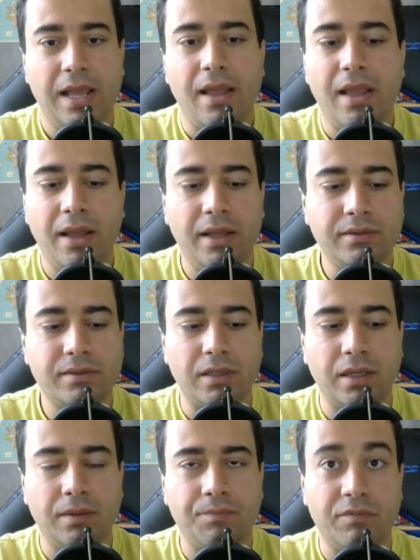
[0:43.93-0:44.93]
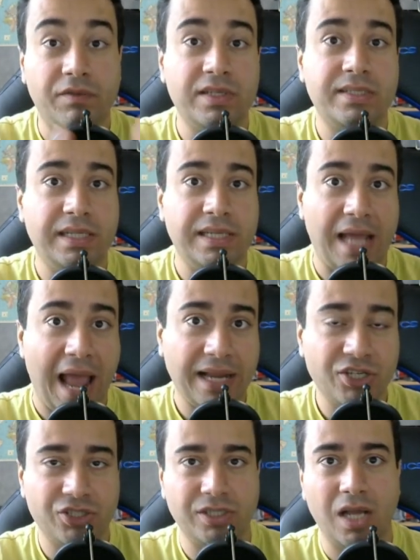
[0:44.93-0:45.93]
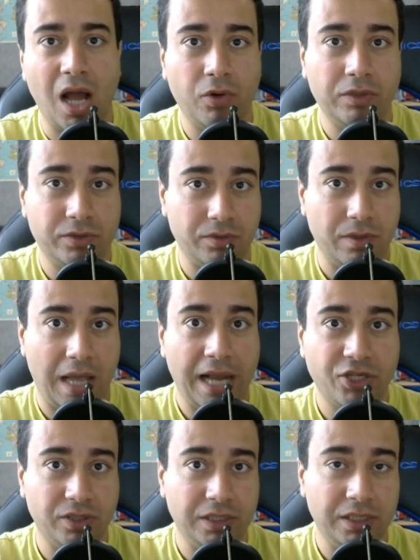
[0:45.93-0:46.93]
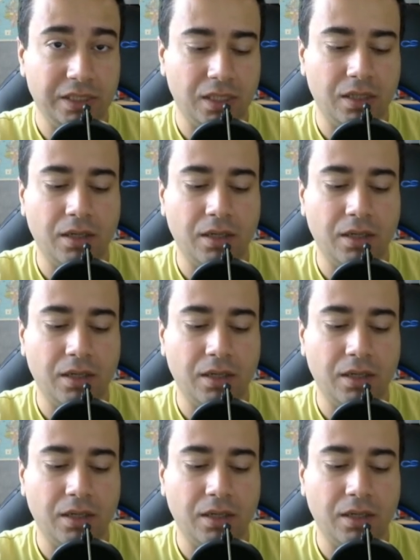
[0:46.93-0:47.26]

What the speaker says: and you will see it in action how it actually